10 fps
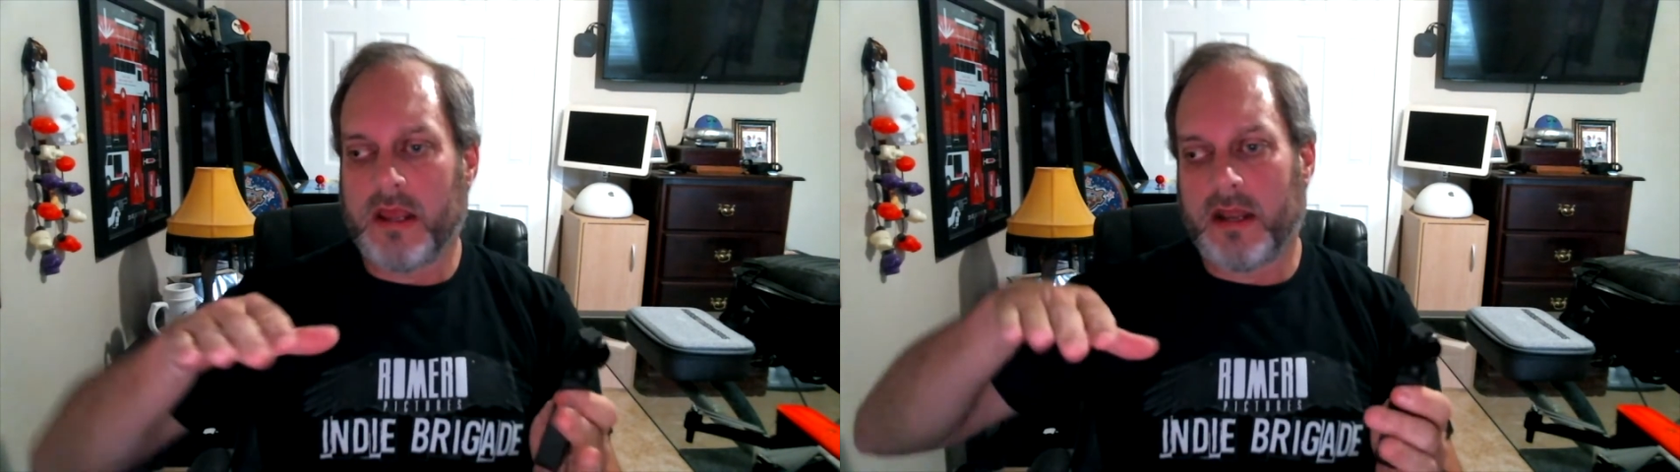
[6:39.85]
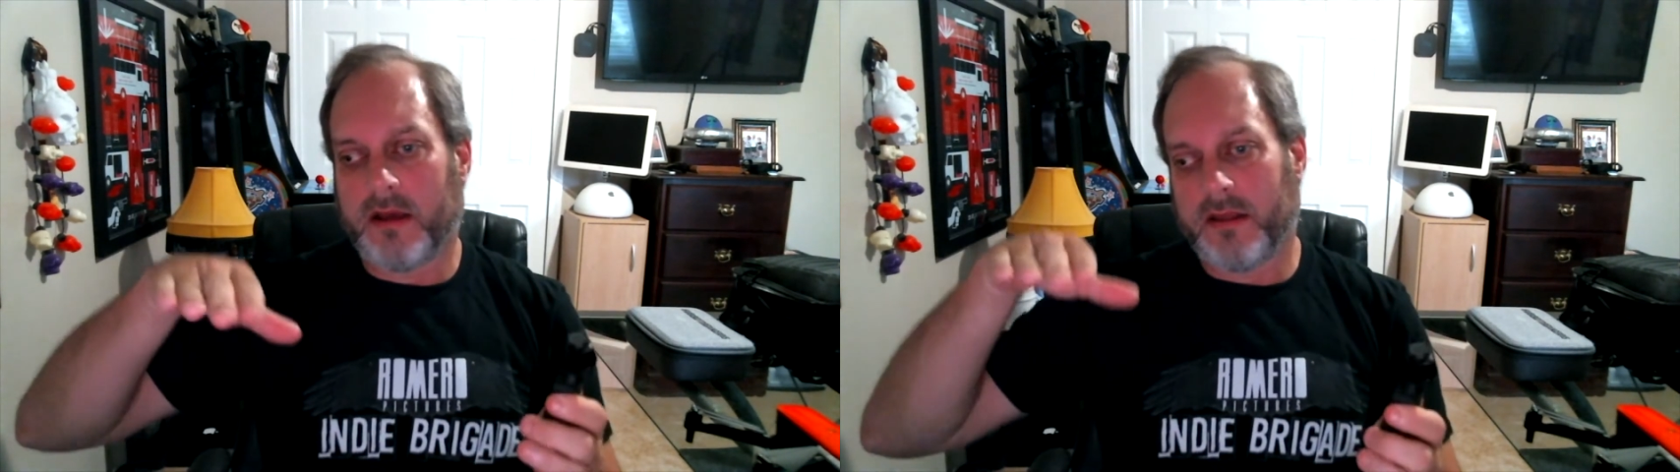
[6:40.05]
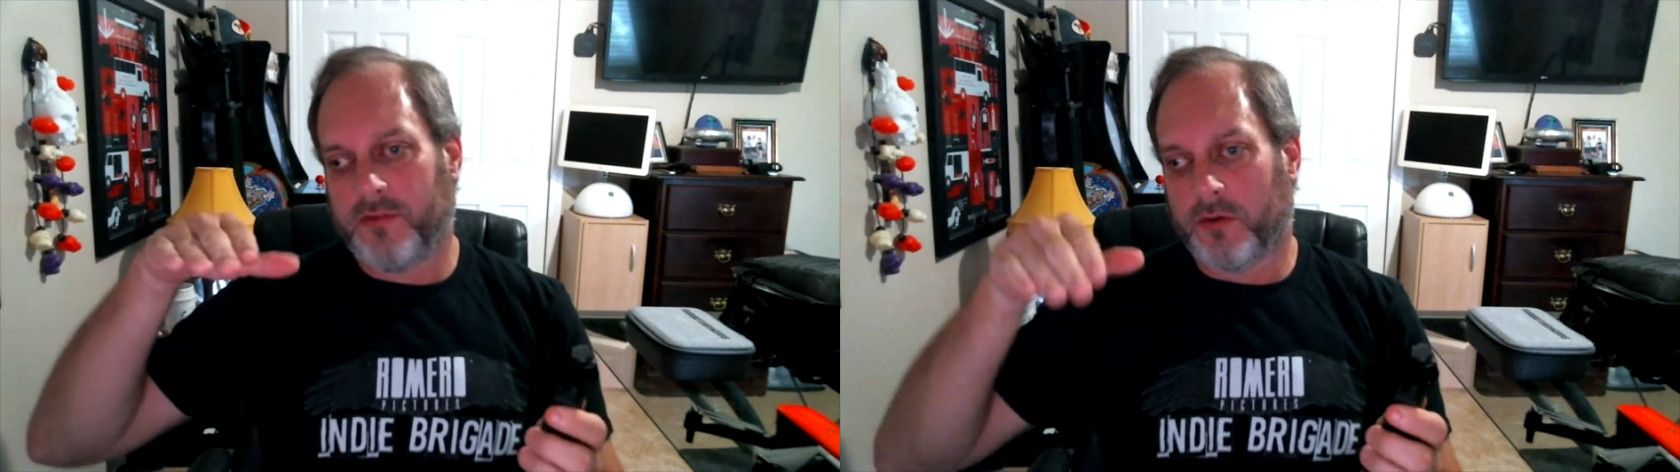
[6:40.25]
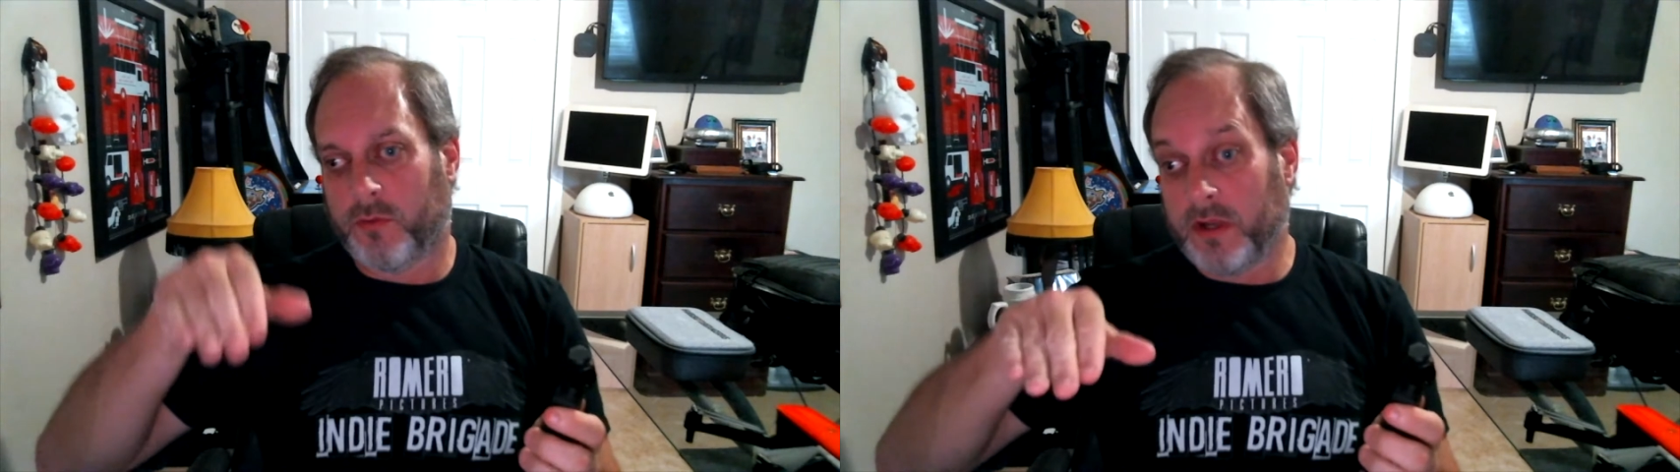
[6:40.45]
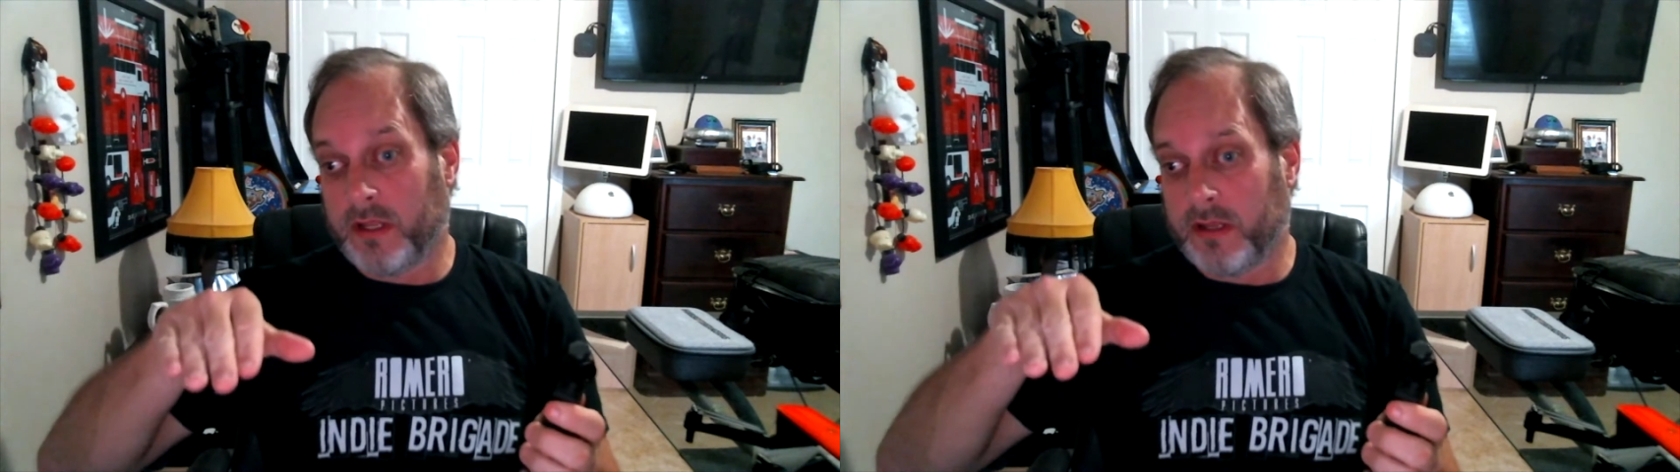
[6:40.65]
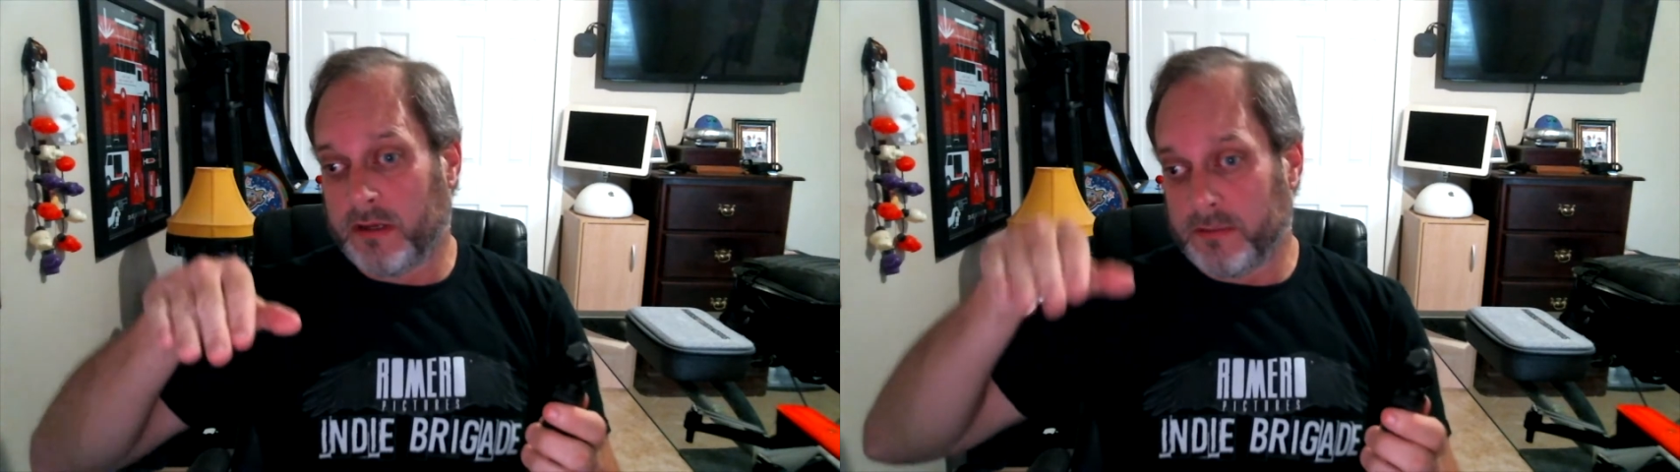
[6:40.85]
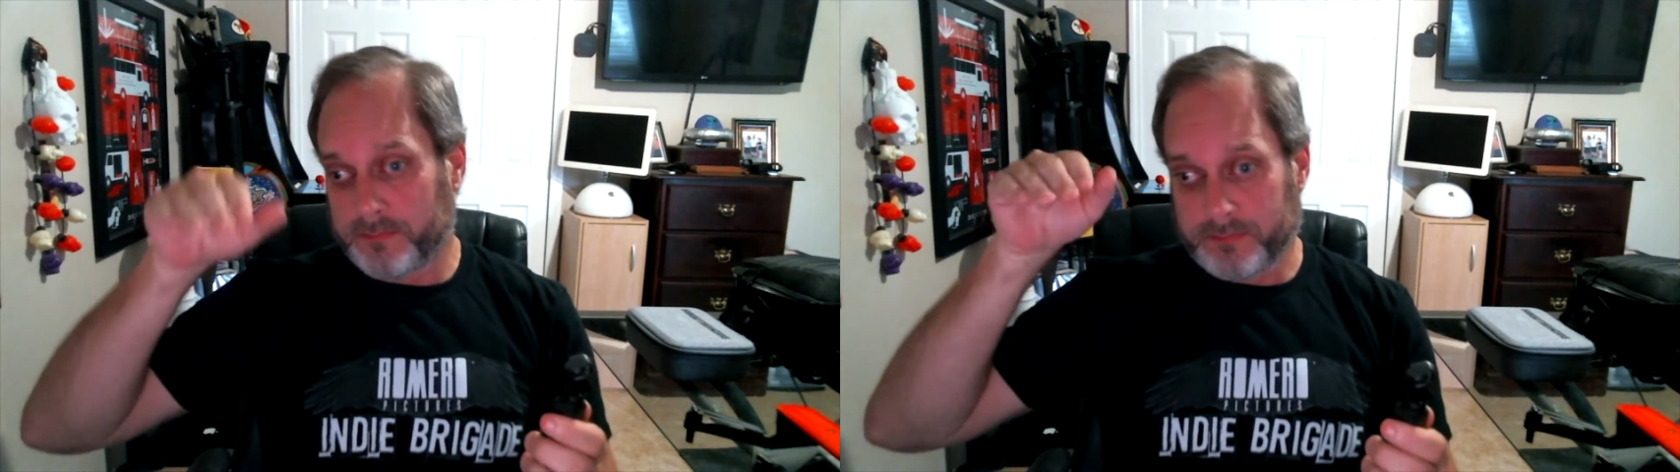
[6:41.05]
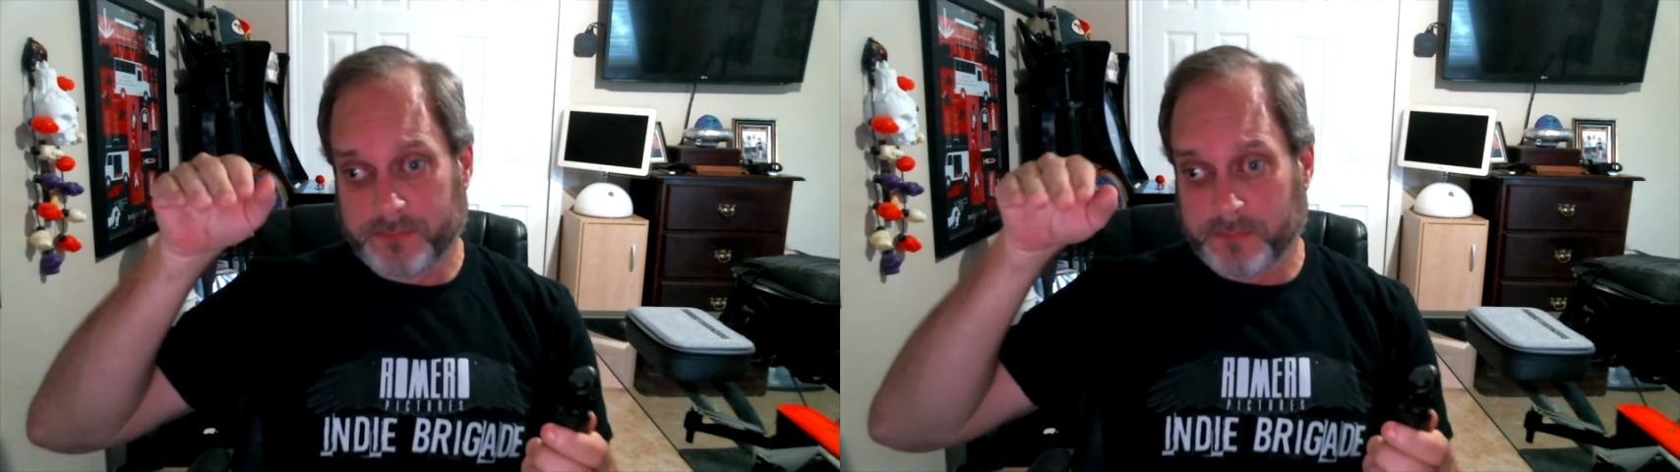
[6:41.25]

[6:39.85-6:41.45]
Now, if you're really good